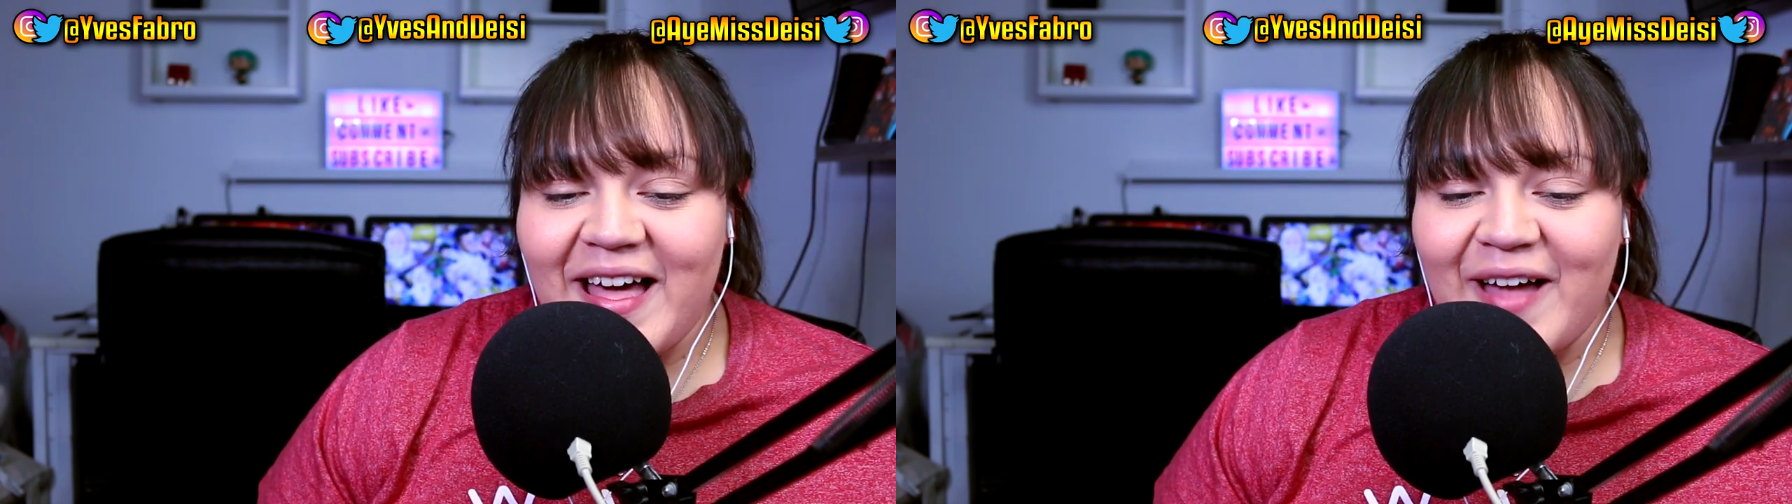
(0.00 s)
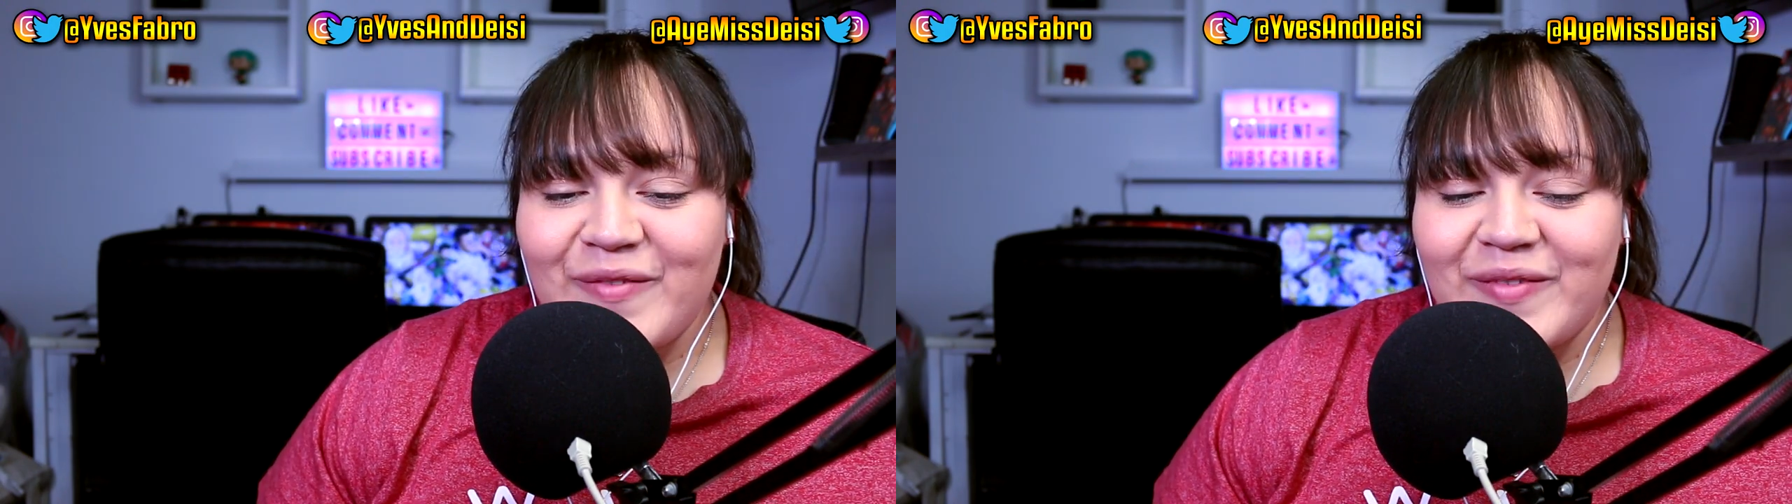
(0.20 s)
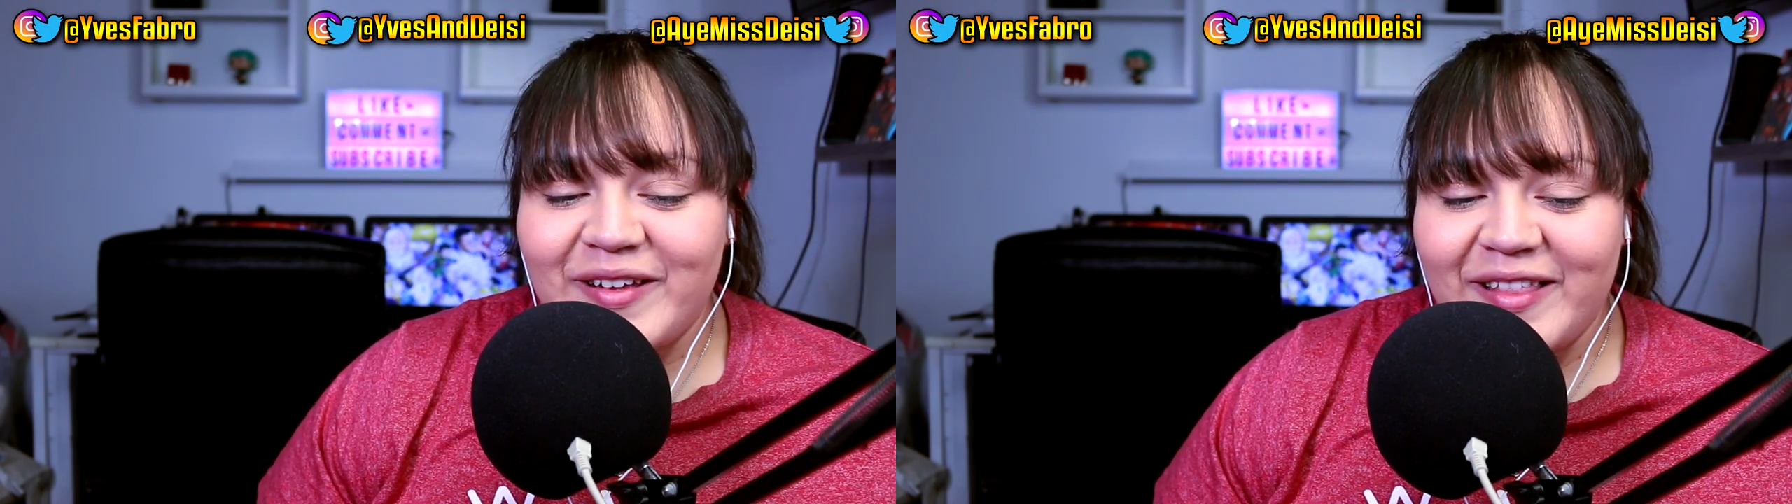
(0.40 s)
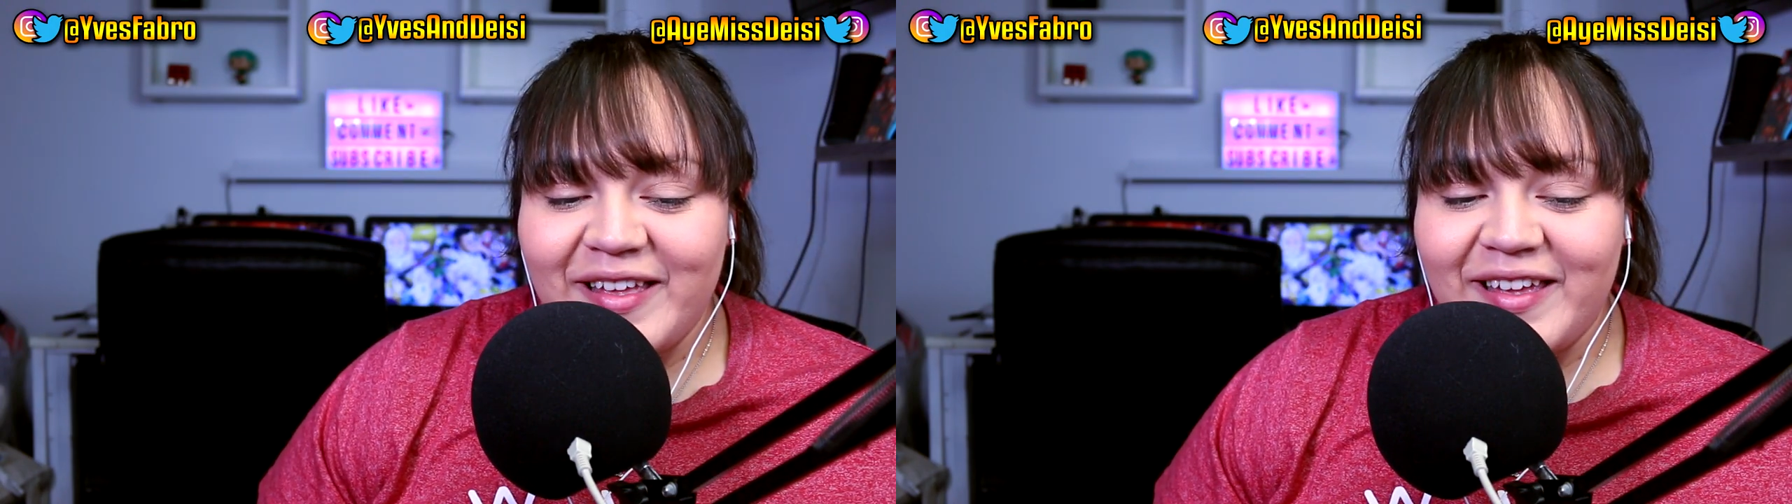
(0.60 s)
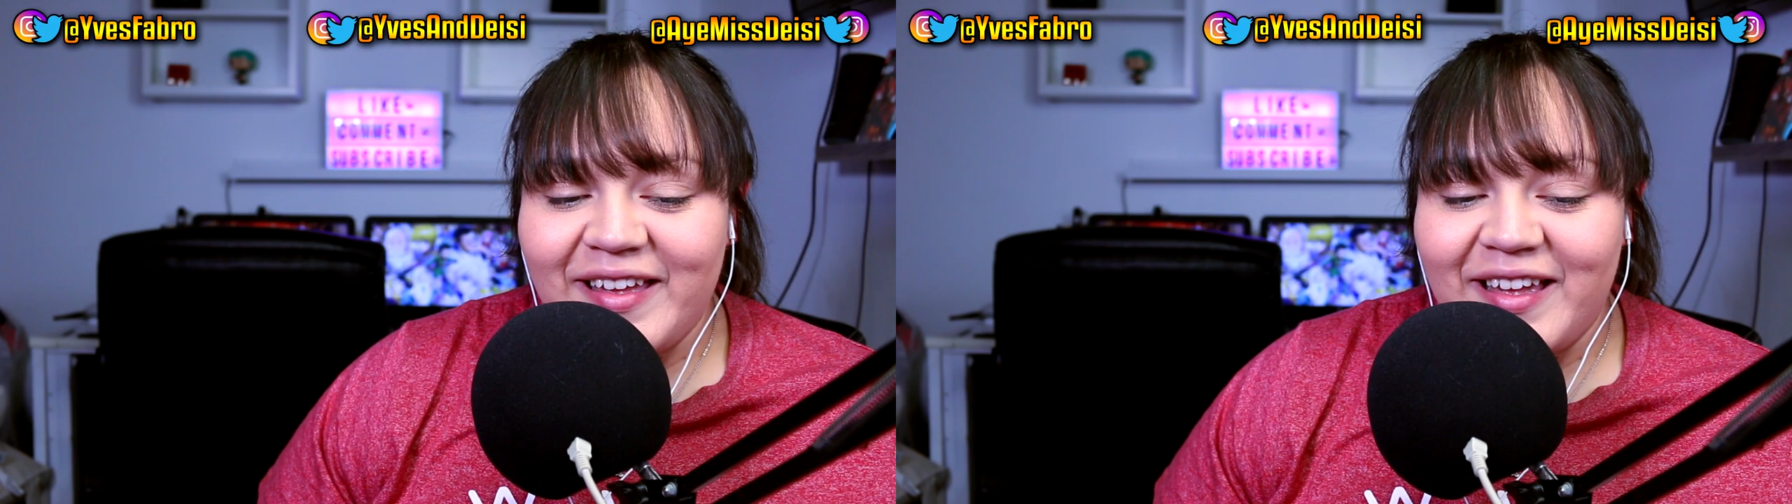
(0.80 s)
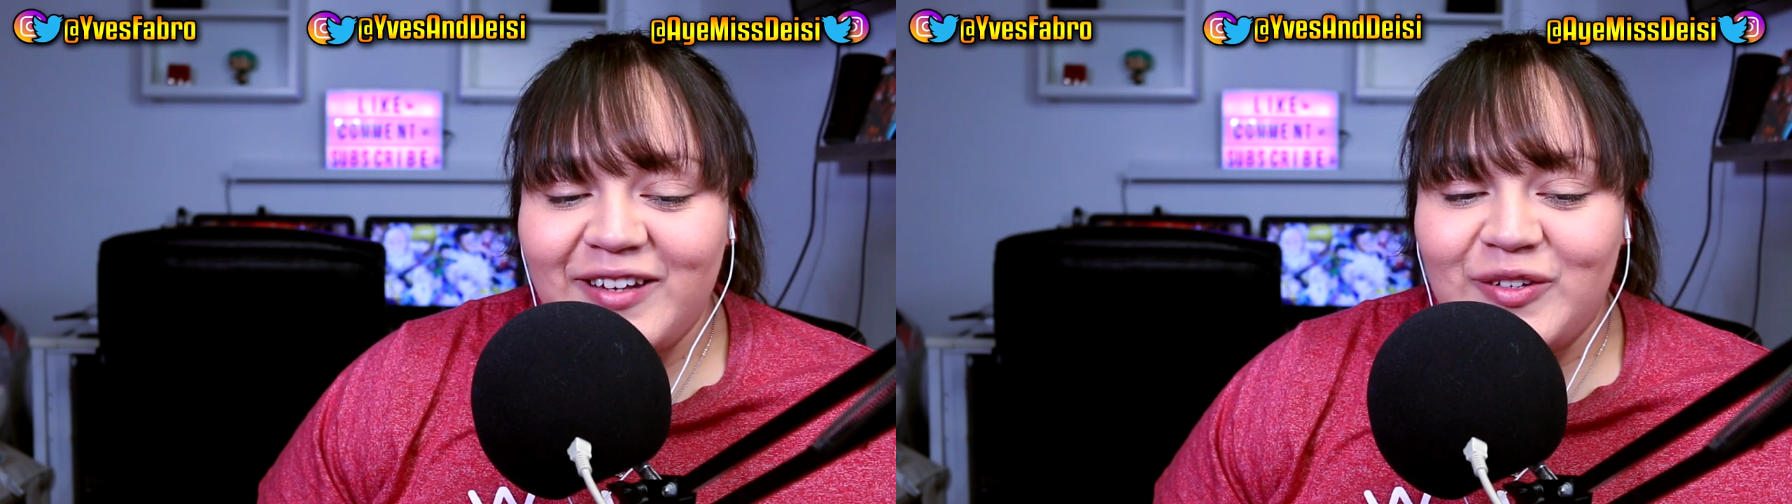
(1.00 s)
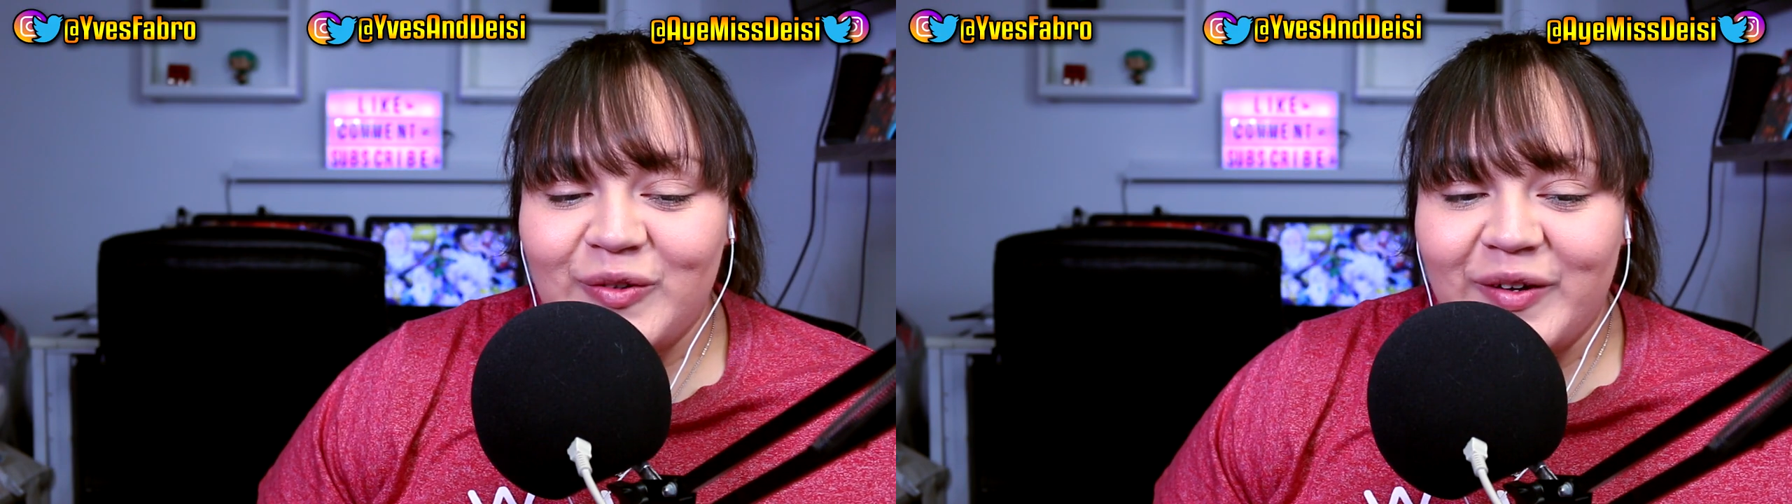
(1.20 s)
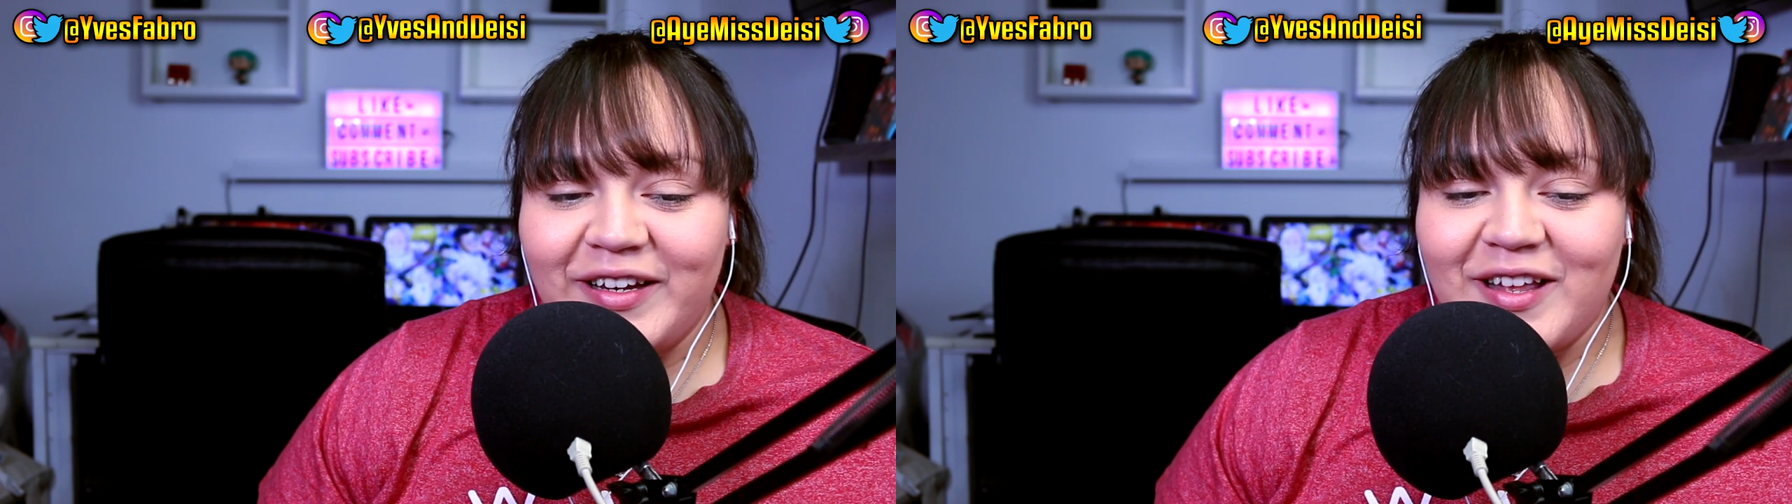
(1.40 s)
i really
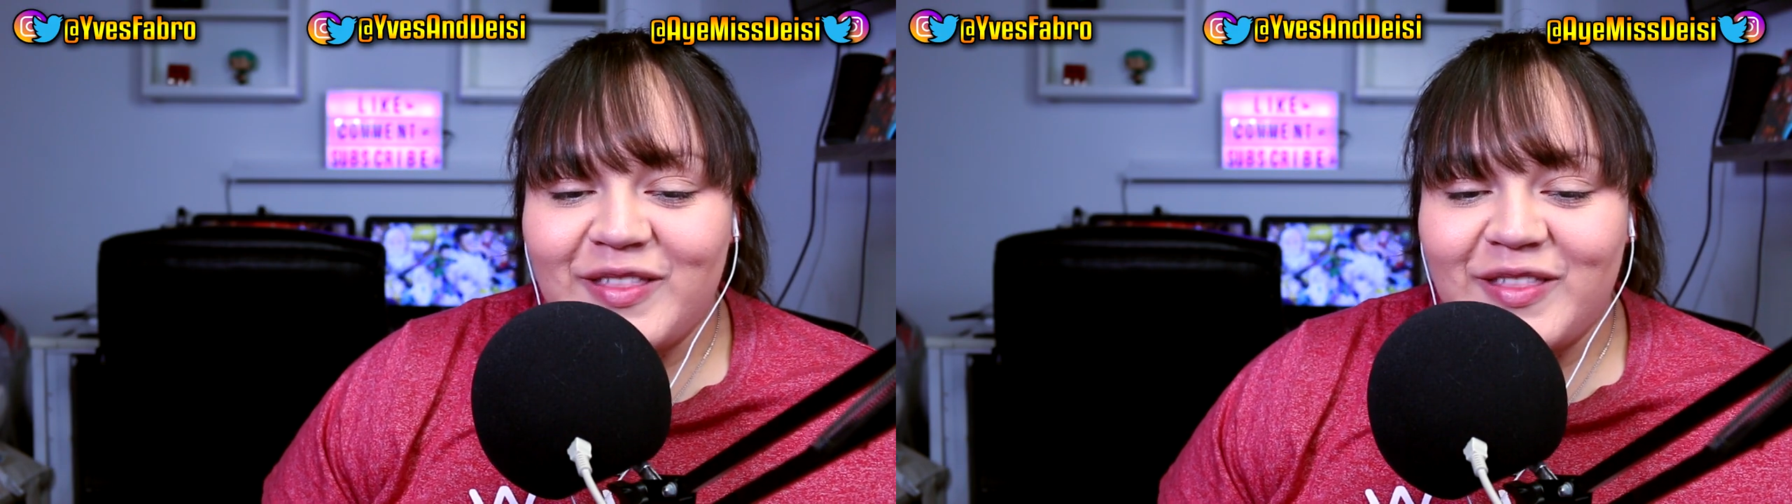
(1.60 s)
enjoyed